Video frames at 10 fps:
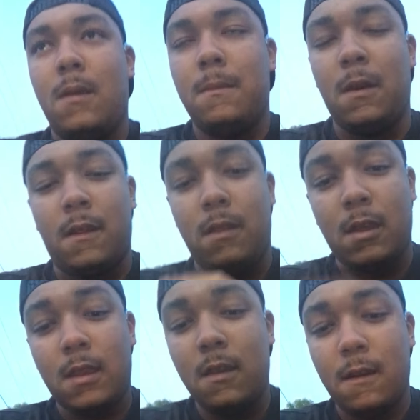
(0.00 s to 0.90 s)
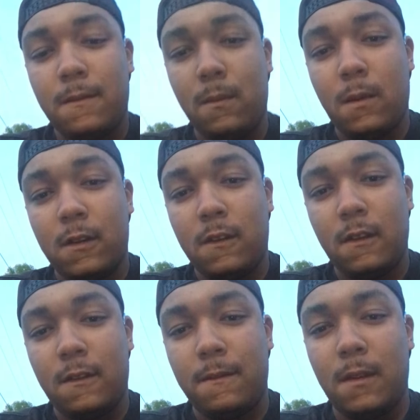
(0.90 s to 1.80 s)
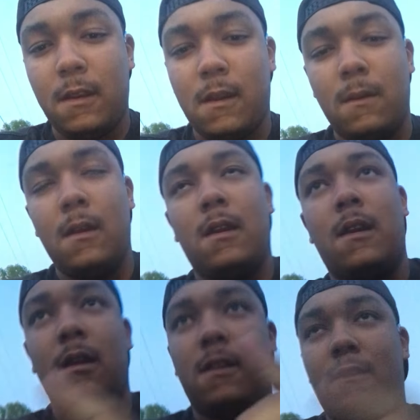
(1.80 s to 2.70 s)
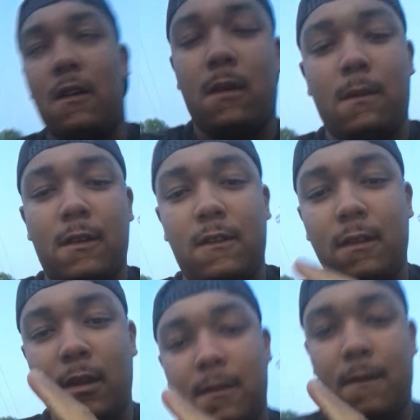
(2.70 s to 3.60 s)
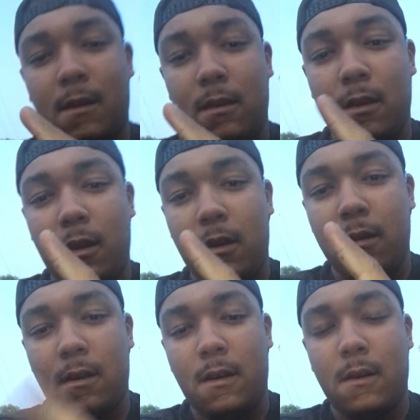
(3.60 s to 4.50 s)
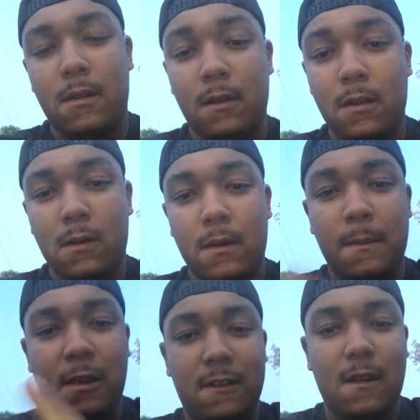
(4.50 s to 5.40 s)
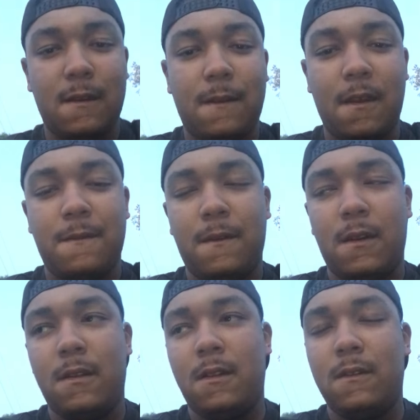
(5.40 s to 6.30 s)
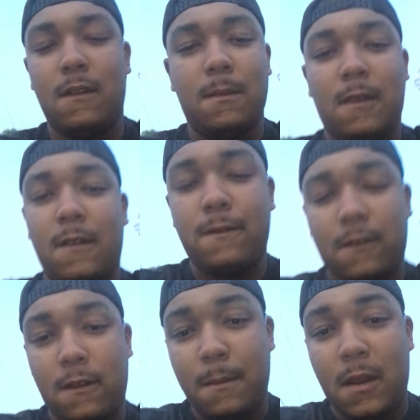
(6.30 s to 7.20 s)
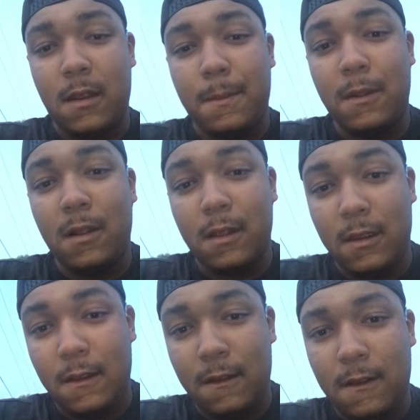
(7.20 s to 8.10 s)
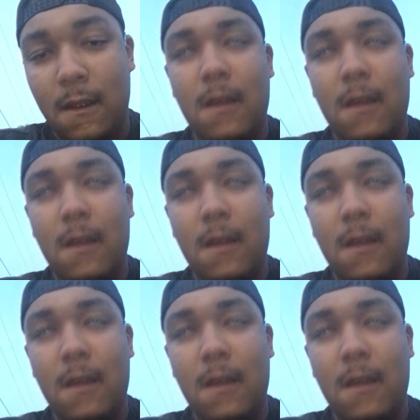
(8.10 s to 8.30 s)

but thank y'all for watching this video. And as always, give God all the glory. Be safe. Have fun. Do something nice for somebody, please.